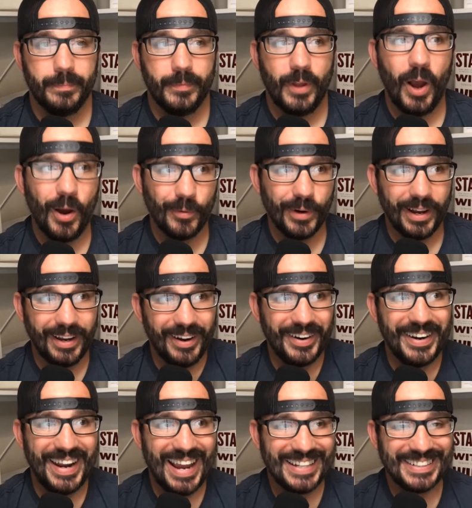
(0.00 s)
All right. Our
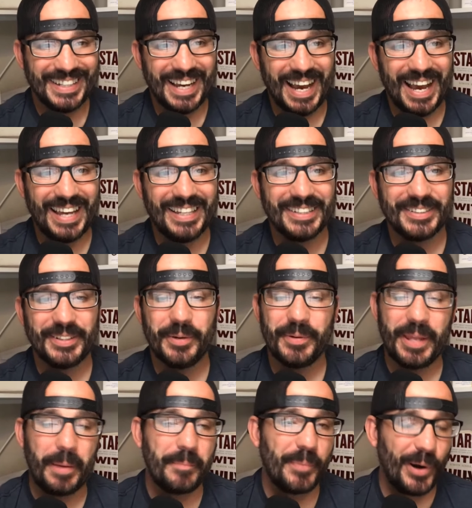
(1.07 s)
next guy is someone
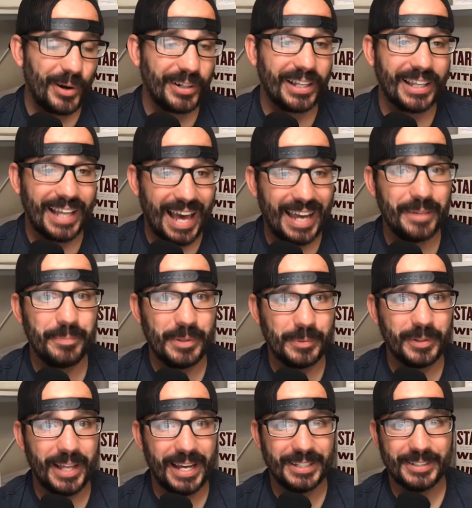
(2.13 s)
that burned a lot of people
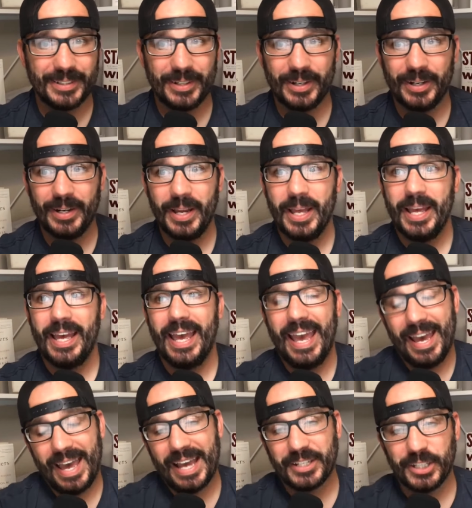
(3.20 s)
last year.
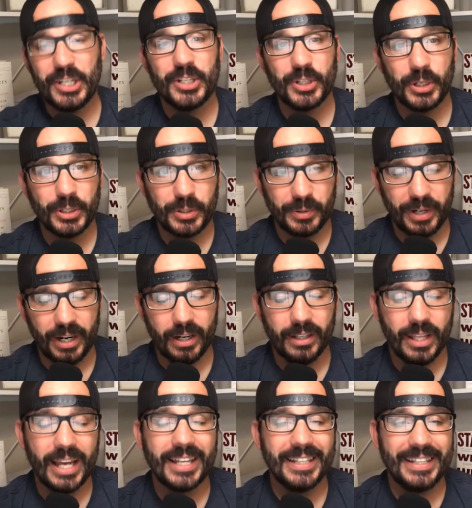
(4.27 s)
Actually, his whole career.
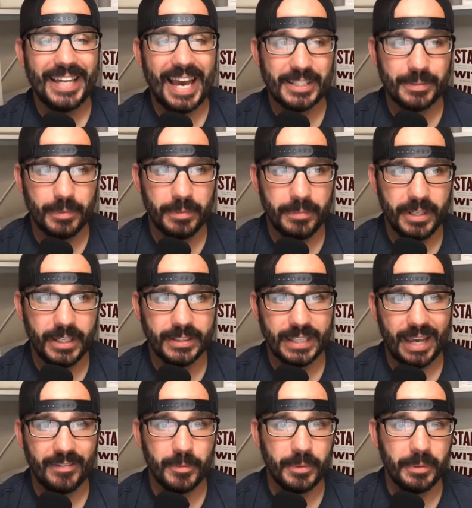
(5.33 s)
Luckily, it hasn't been me because I
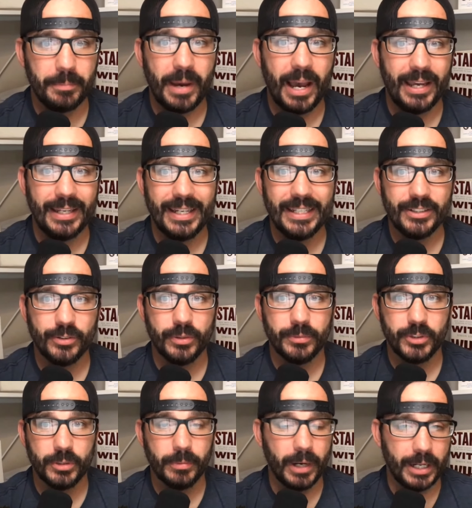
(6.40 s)
haven't been buying into him
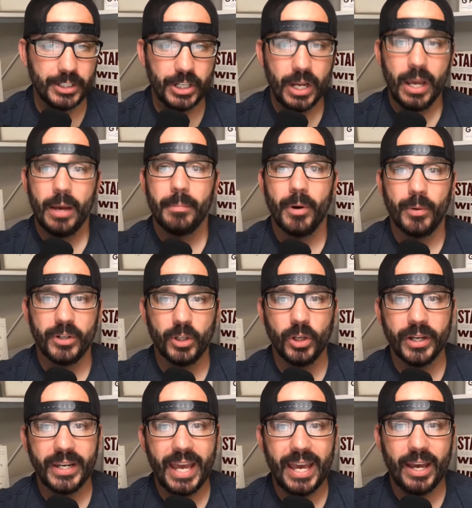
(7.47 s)
too much. But when you're
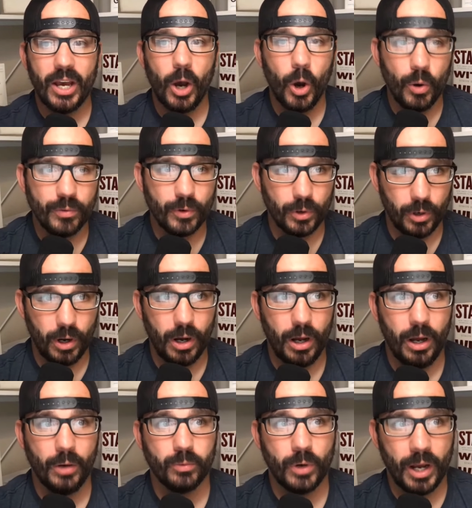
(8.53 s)
looking at
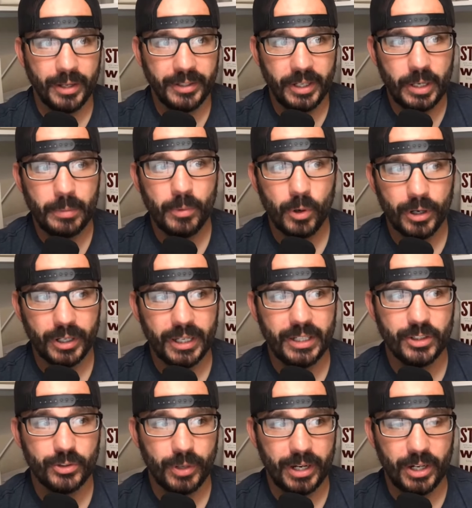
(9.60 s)
overall, Rondale Moore getting
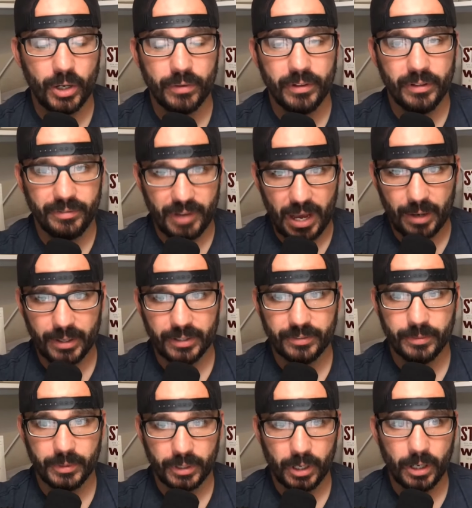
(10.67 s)
traded over to the Falcons from
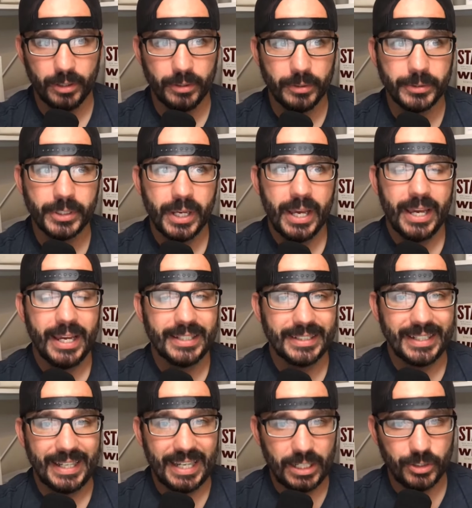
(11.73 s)
the Cardinals is an
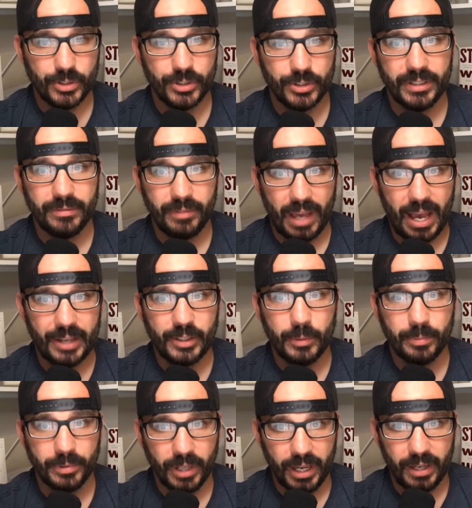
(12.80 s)
interesting value
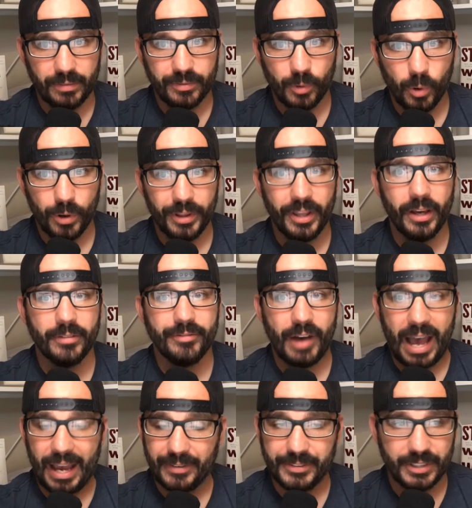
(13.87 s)
play for the
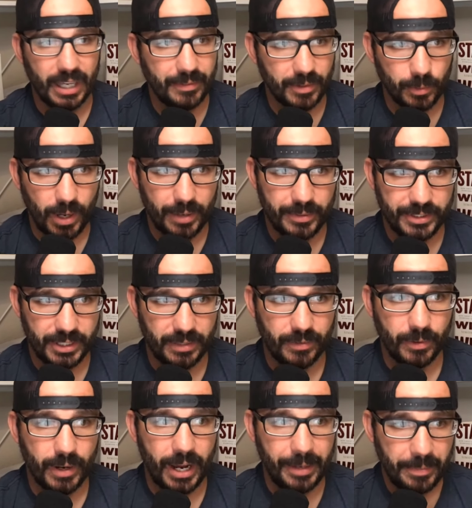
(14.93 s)
5'7" wide receiver,
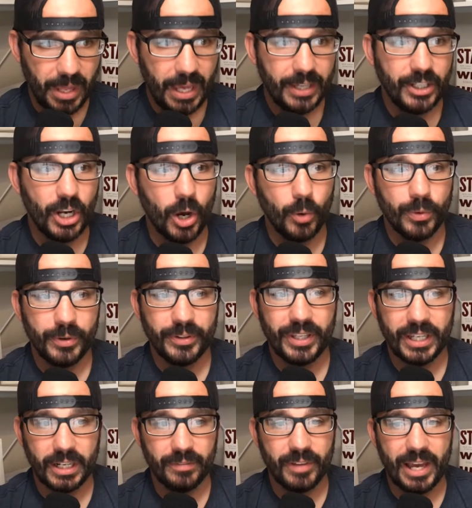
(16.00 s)
right? When you're
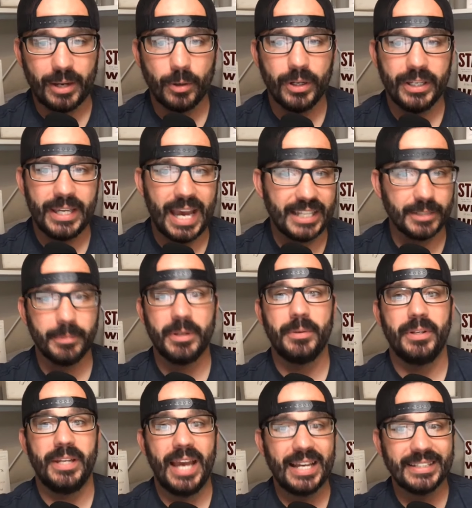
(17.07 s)
thinking of he
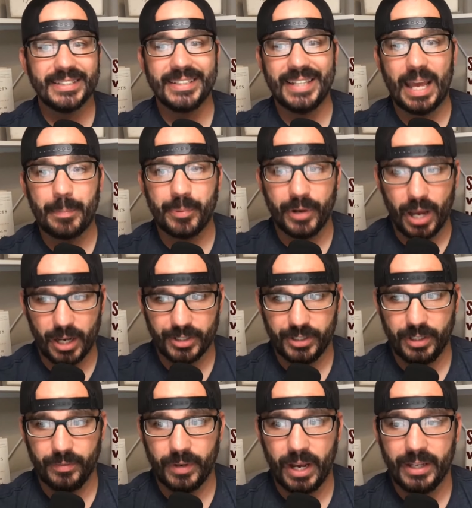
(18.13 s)
hasn't seen that production,
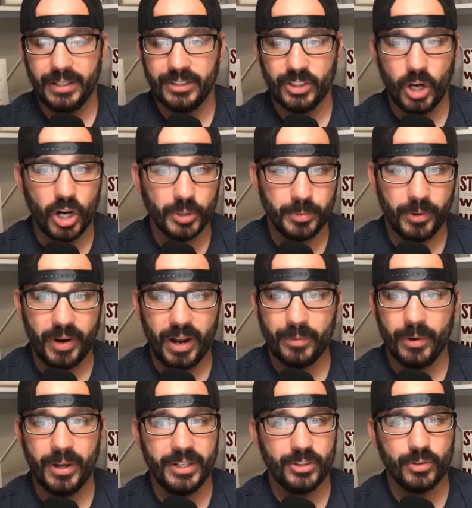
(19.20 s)
right? His yards per route
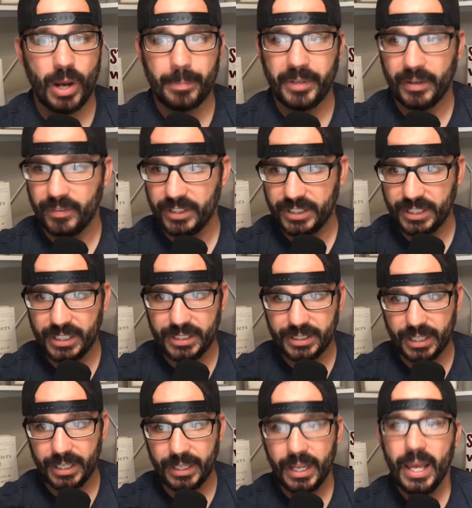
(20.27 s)
run has dropped every
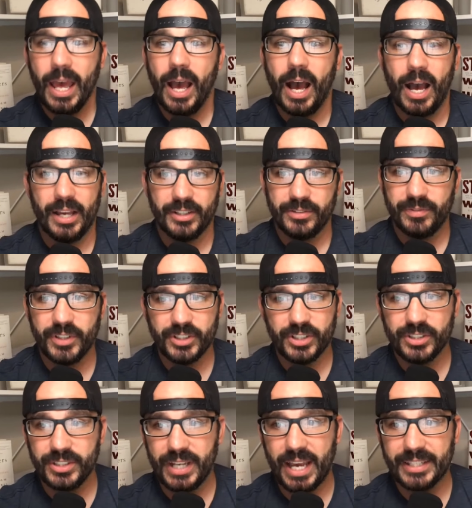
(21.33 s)
season. His
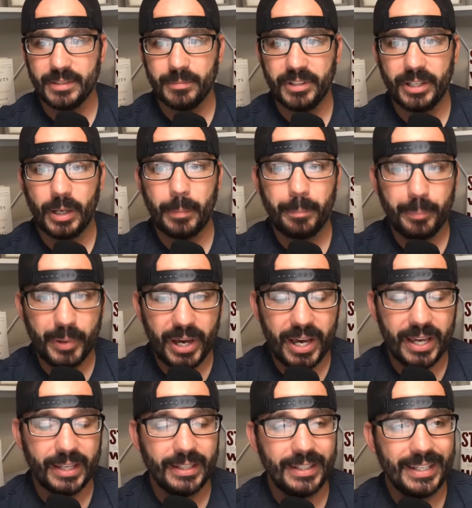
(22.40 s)
efficiency hasn't been there,
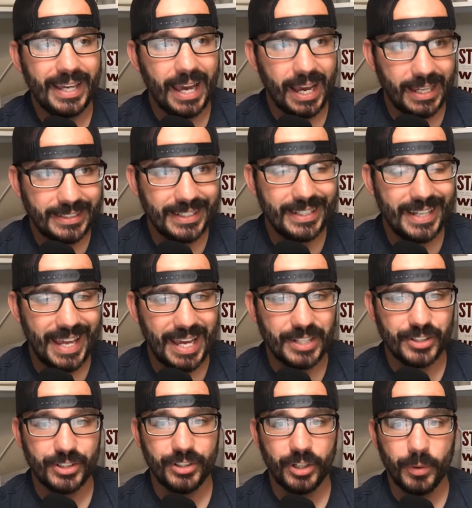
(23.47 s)
but he has a
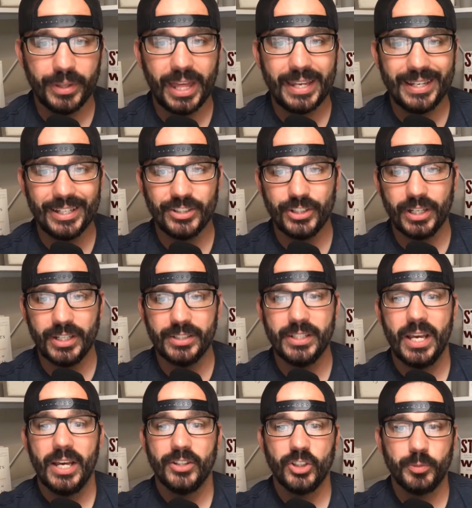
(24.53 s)
niche. You know what that niche is?
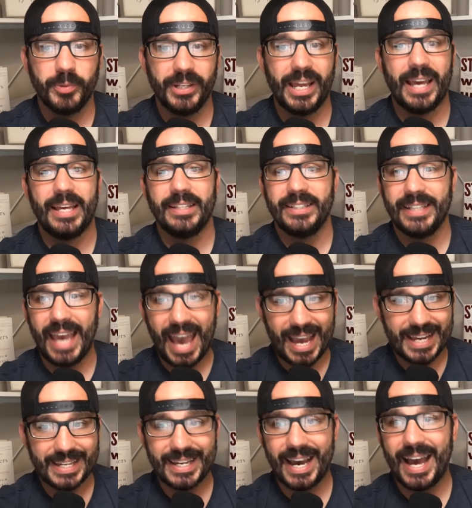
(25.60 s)
Just being that yak
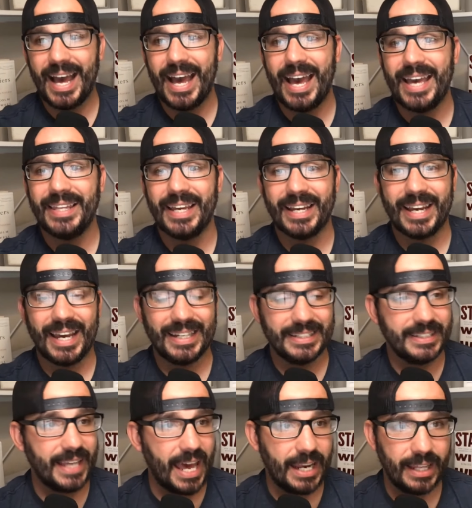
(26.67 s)
guy, that kind of
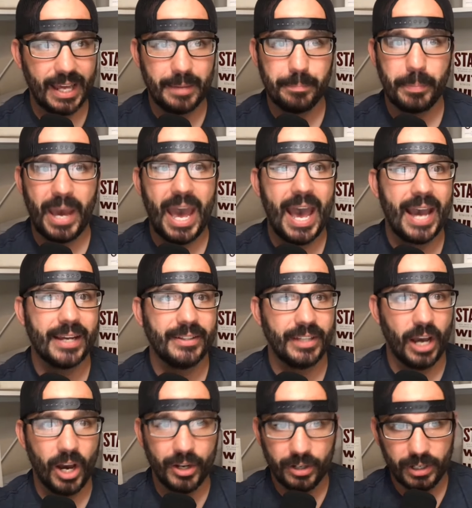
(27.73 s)
satellite back, the
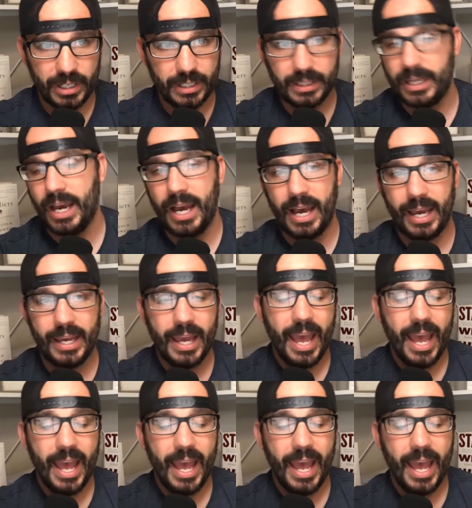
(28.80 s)
underneath guy.